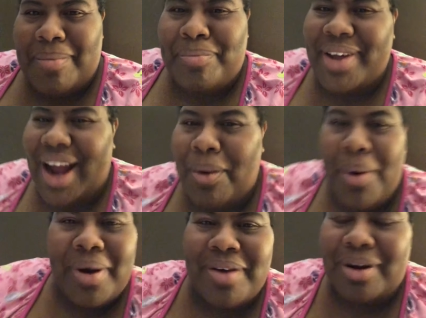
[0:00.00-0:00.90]
But I'm
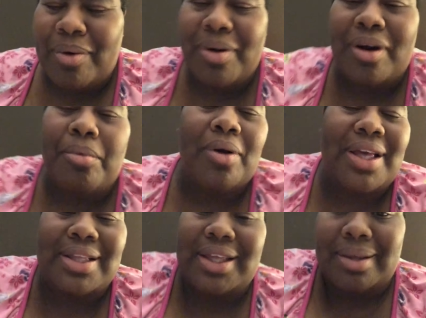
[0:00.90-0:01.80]
gonna
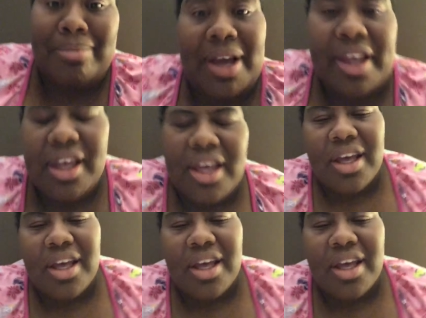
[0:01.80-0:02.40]
get to